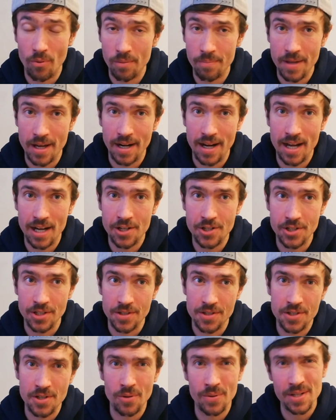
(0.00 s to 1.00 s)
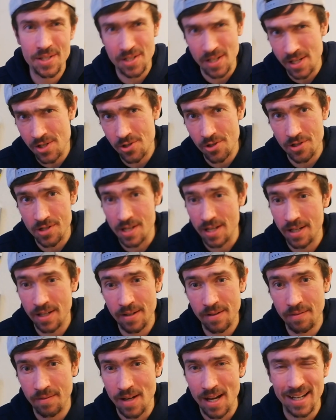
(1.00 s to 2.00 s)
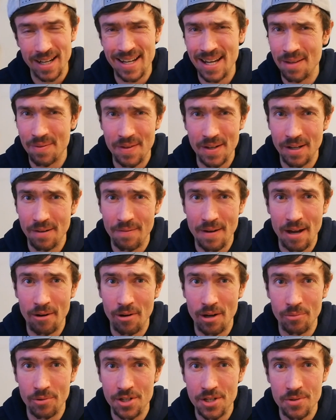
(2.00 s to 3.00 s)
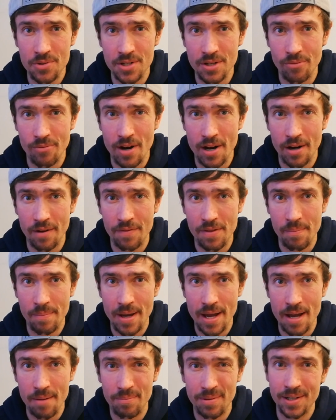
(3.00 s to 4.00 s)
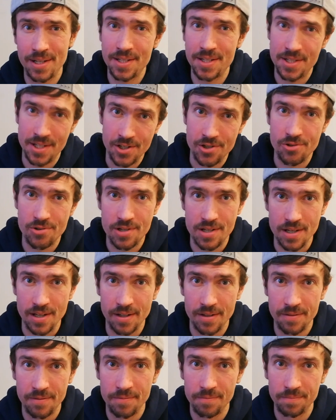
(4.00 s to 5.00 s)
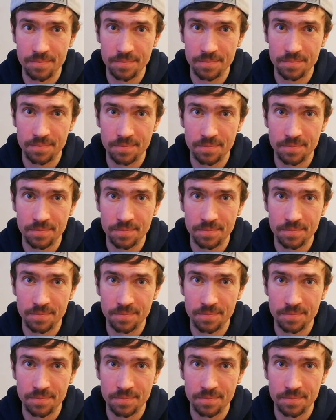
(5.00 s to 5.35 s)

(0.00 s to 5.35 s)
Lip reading: perform that action. So it's interesting. I can't think of how I would use it right off the bat, but it's interesting.